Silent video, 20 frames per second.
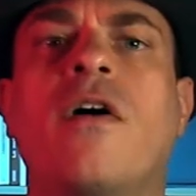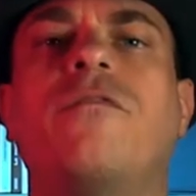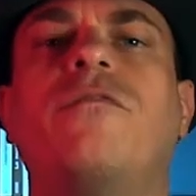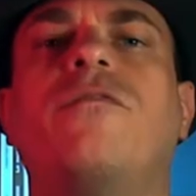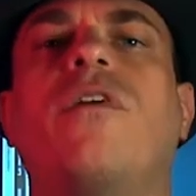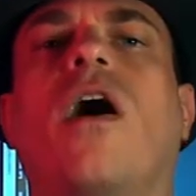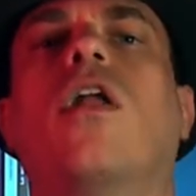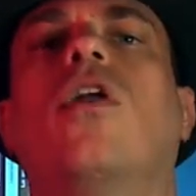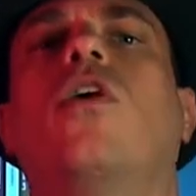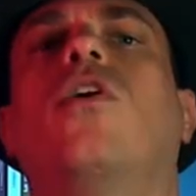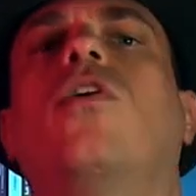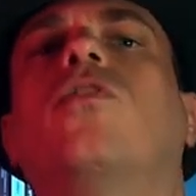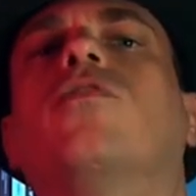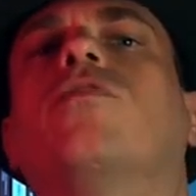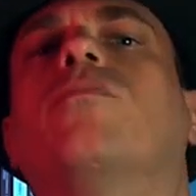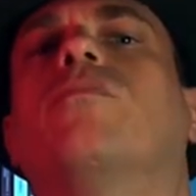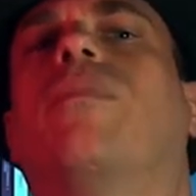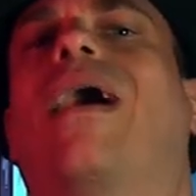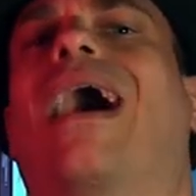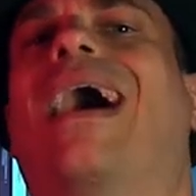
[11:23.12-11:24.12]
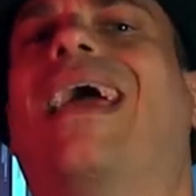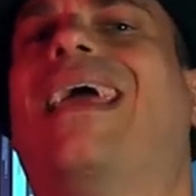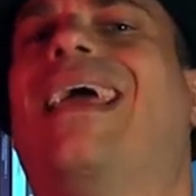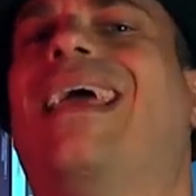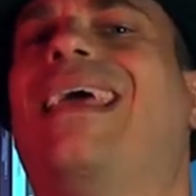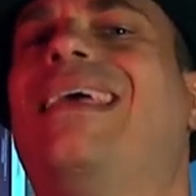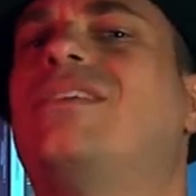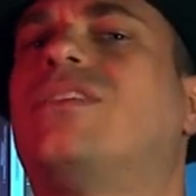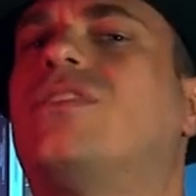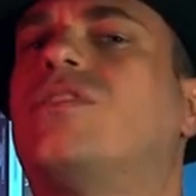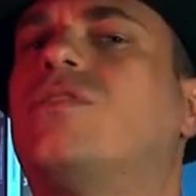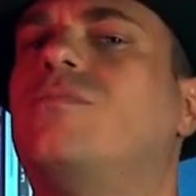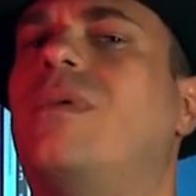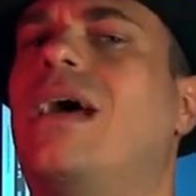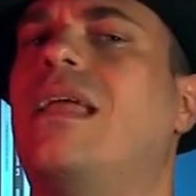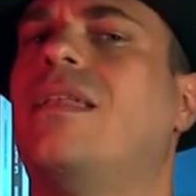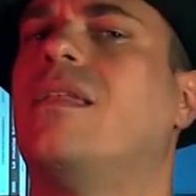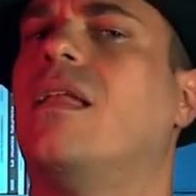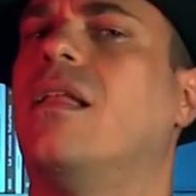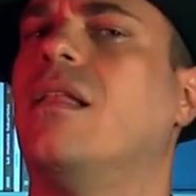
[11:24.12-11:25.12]
followed by
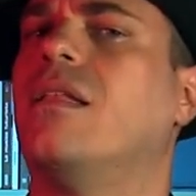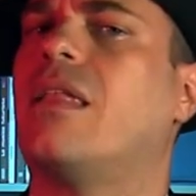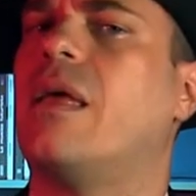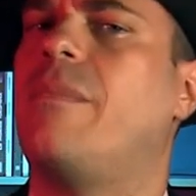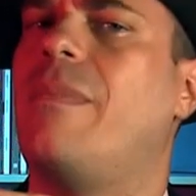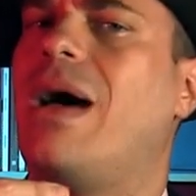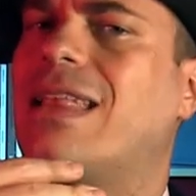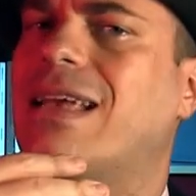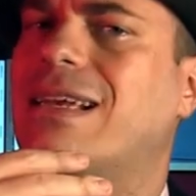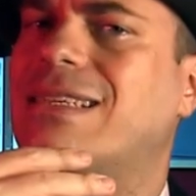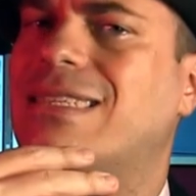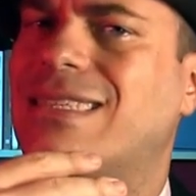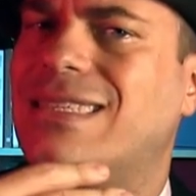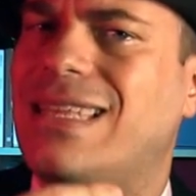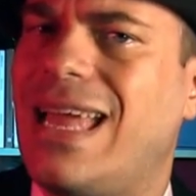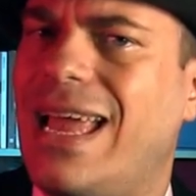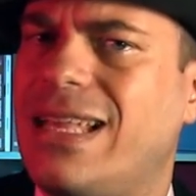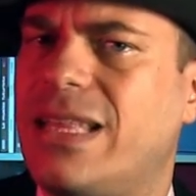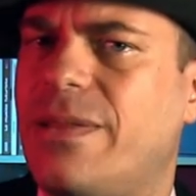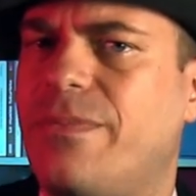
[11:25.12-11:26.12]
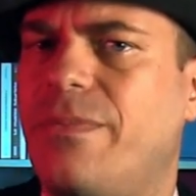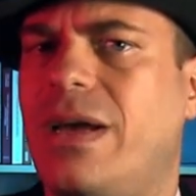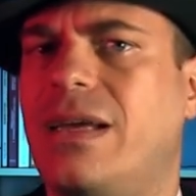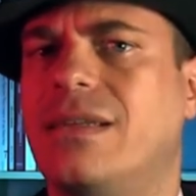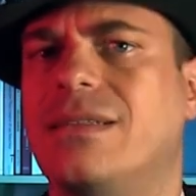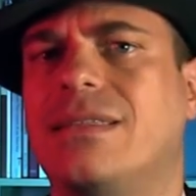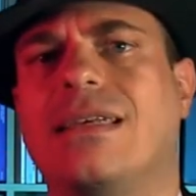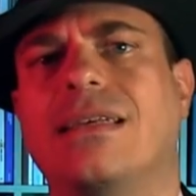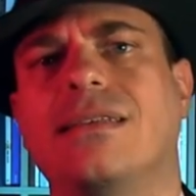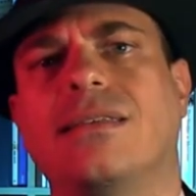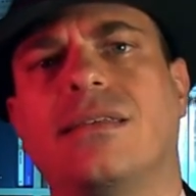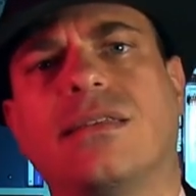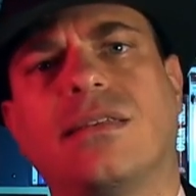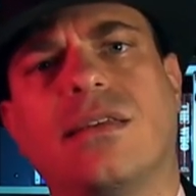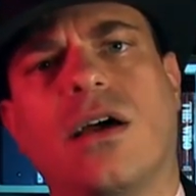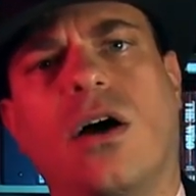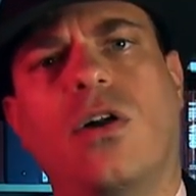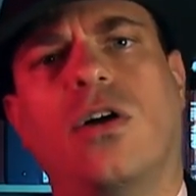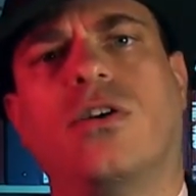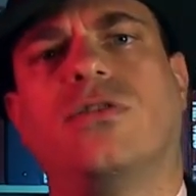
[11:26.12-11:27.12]
instrumental thematic statements and
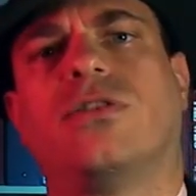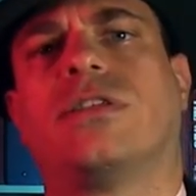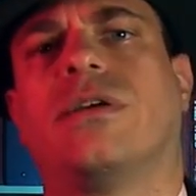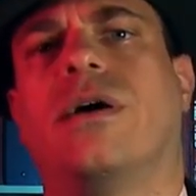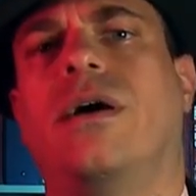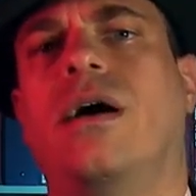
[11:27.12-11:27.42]
solos.